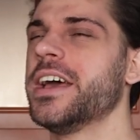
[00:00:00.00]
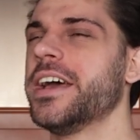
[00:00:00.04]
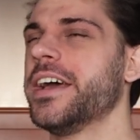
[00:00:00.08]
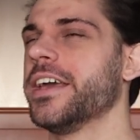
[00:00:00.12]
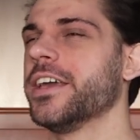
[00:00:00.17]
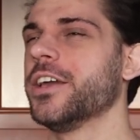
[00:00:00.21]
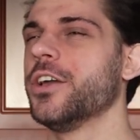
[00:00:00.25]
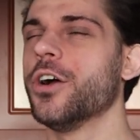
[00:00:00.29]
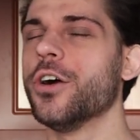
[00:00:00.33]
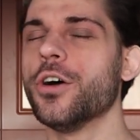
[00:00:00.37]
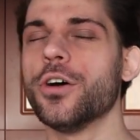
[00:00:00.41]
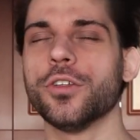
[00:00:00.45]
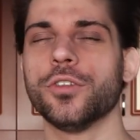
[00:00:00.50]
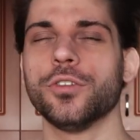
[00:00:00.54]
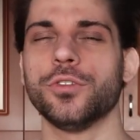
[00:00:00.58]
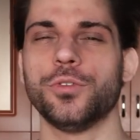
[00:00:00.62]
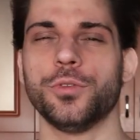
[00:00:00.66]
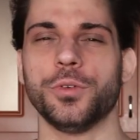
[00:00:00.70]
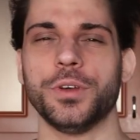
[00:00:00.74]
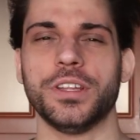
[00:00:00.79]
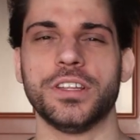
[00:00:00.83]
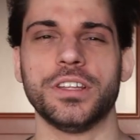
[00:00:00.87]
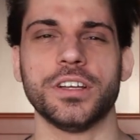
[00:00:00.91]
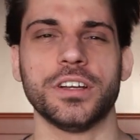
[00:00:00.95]
I go on
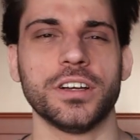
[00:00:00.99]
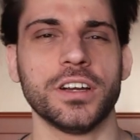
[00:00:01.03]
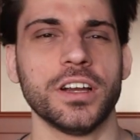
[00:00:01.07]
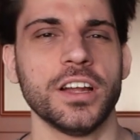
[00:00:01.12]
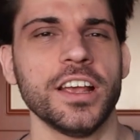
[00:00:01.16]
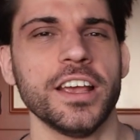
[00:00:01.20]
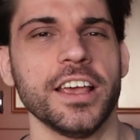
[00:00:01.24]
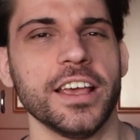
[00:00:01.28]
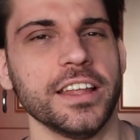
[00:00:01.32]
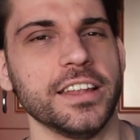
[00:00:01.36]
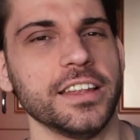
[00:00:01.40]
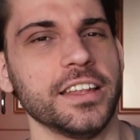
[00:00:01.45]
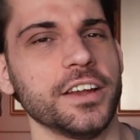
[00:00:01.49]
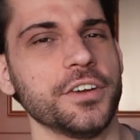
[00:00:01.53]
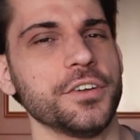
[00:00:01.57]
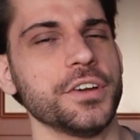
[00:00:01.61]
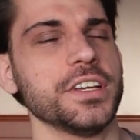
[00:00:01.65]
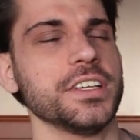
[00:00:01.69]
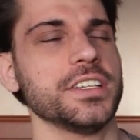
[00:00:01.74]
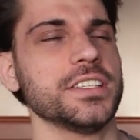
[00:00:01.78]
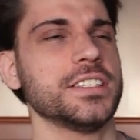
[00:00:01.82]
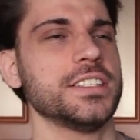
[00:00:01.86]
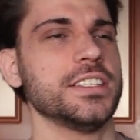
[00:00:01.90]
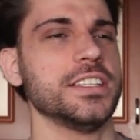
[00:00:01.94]
Twitter and there
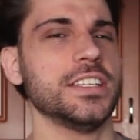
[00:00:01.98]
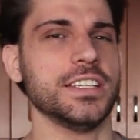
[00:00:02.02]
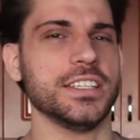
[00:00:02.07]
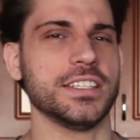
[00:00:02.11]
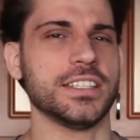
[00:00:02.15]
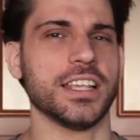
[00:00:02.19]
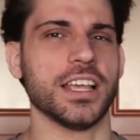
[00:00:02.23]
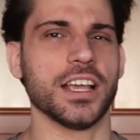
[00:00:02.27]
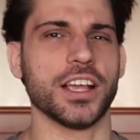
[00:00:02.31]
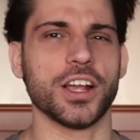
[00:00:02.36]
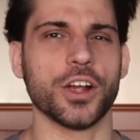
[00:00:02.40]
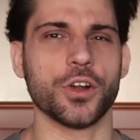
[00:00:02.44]
is this